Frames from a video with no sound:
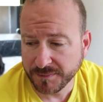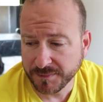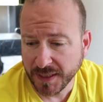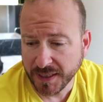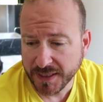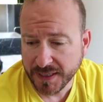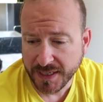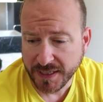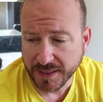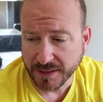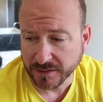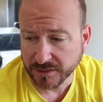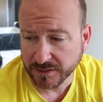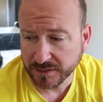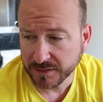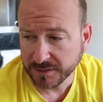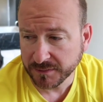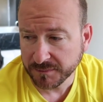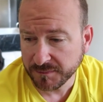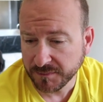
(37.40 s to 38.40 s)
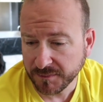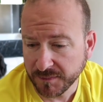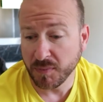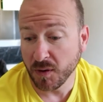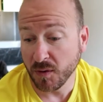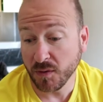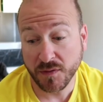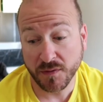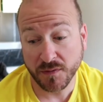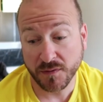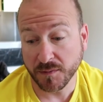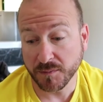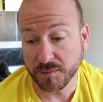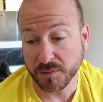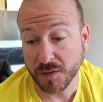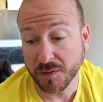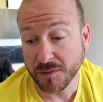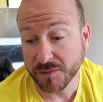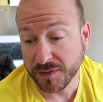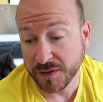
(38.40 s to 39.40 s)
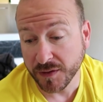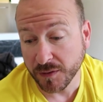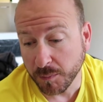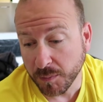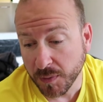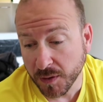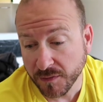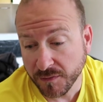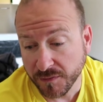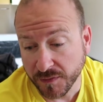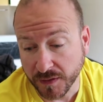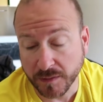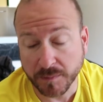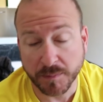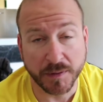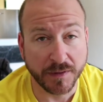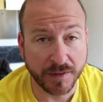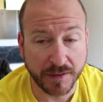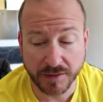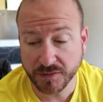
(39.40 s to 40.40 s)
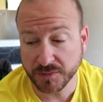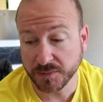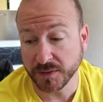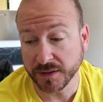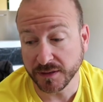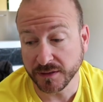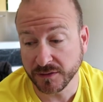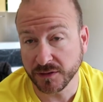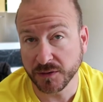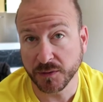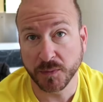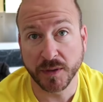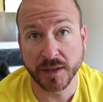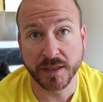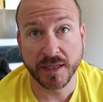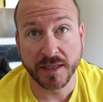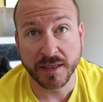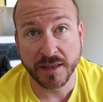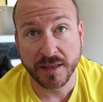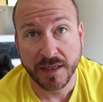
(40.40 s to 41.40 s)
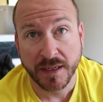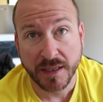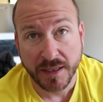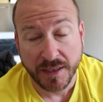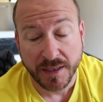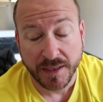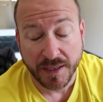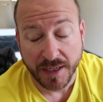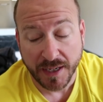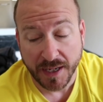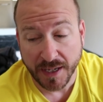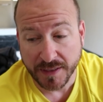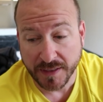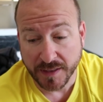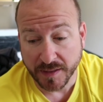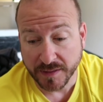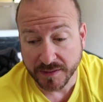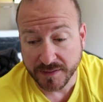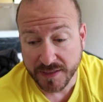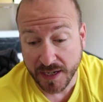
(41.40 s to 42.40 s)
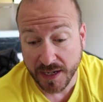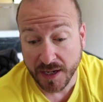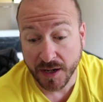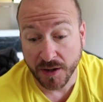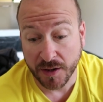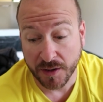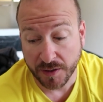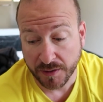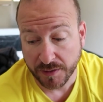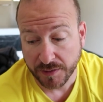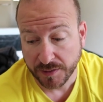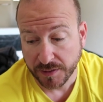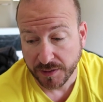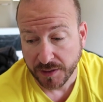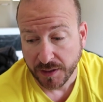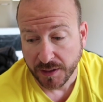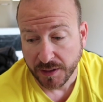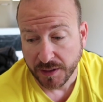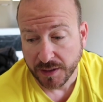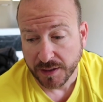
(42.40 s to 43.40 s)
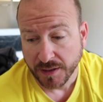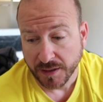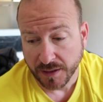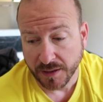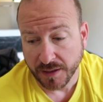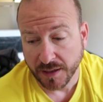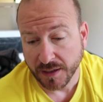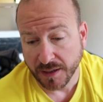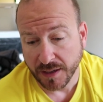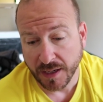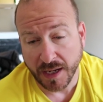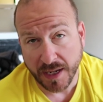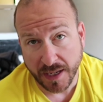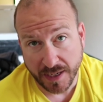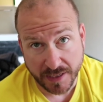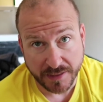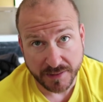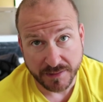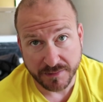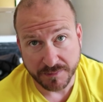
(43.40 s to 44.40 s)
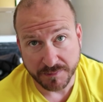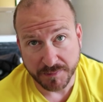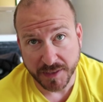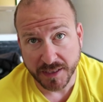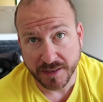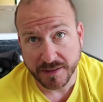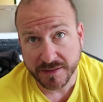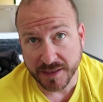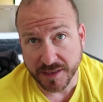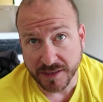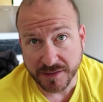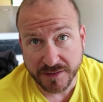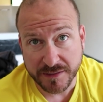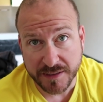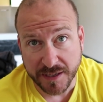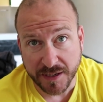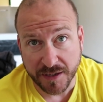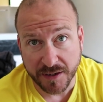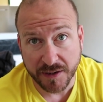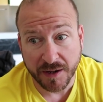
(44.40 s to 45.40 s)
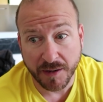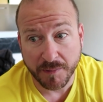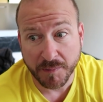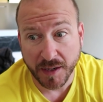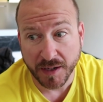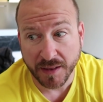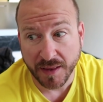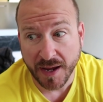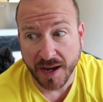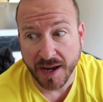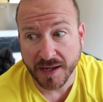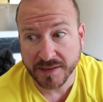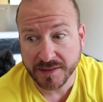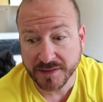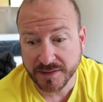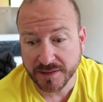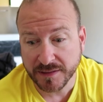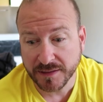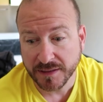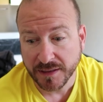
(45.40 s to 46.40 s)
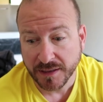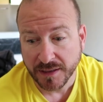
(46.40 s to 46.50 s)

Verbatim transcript: my knees. Both of them don't feel perfect, but this one is the one that had the tear. Uh, I had a meniscus tear on my last